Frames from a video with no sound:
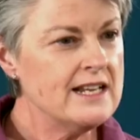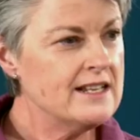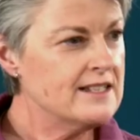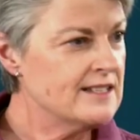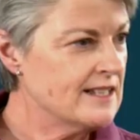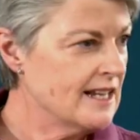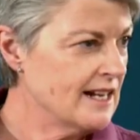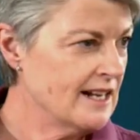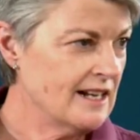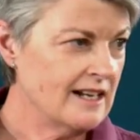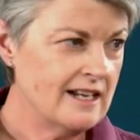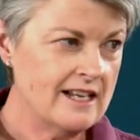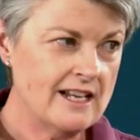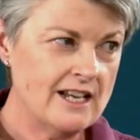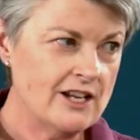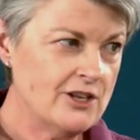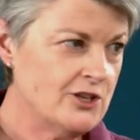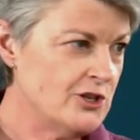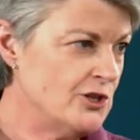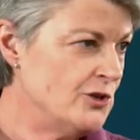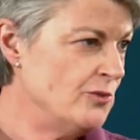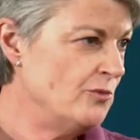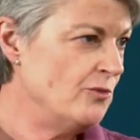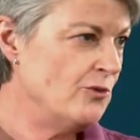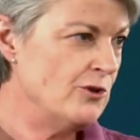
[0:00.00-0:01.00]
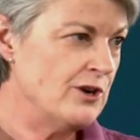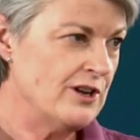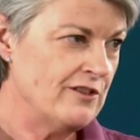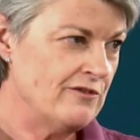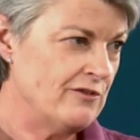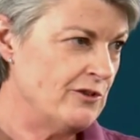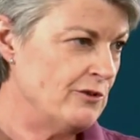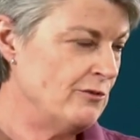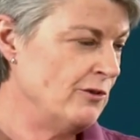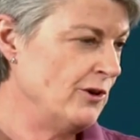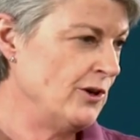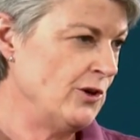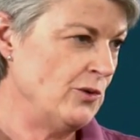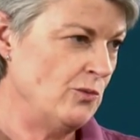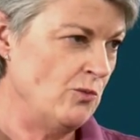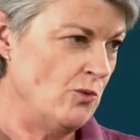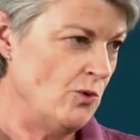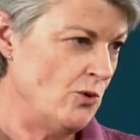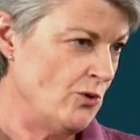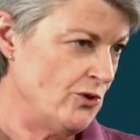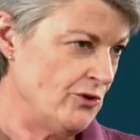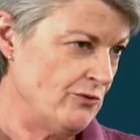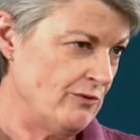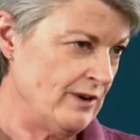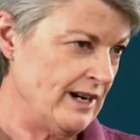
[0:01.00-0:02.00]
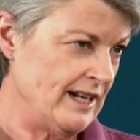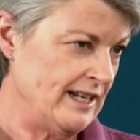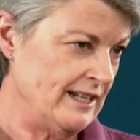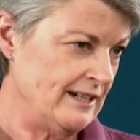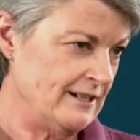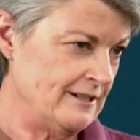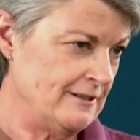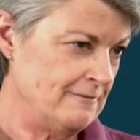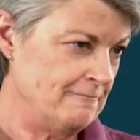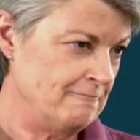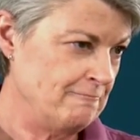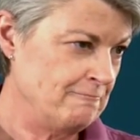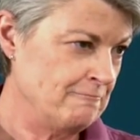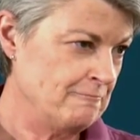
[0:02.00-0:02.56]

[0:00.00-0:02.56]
exactly as you would if you're on a ward round.